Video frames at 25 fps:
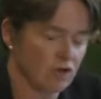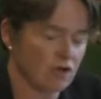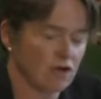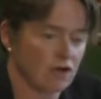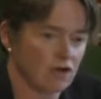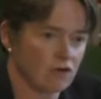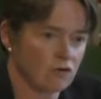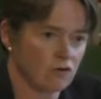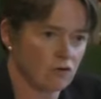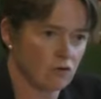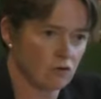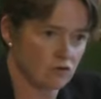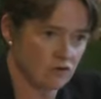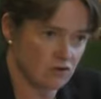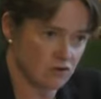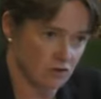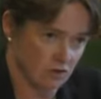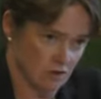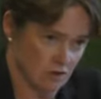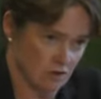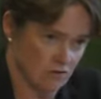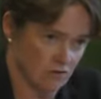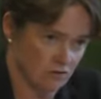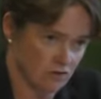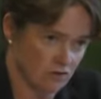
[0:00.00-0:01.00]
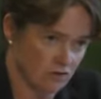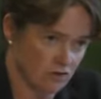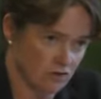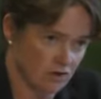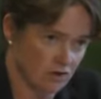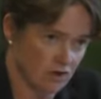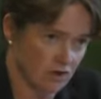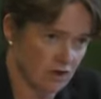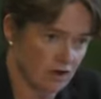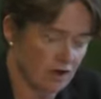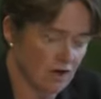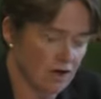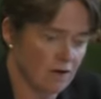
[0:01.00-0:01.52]
across the
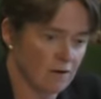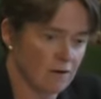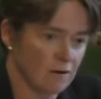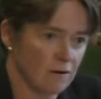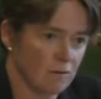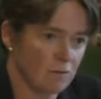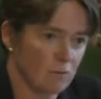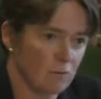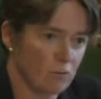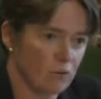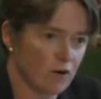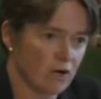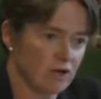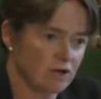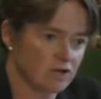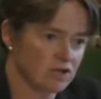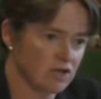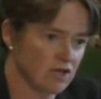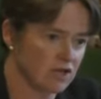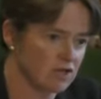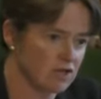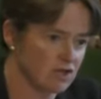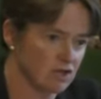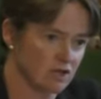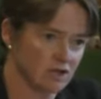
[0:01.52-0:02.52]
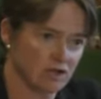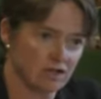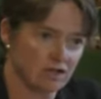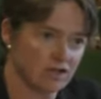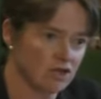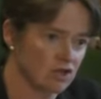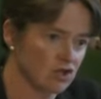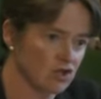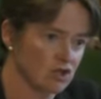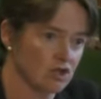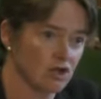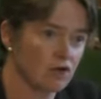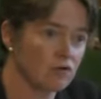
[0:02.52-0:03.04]
country, we are testing in
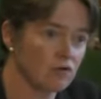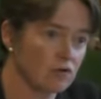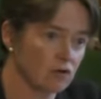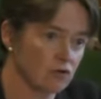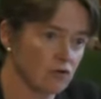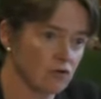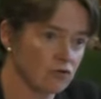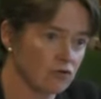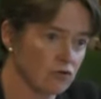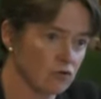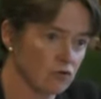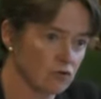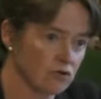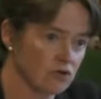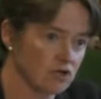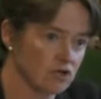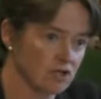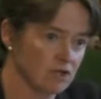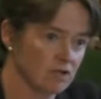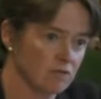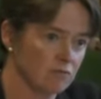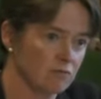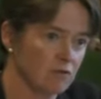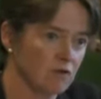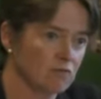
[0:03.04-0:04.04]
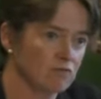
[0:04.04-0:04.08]
each local authority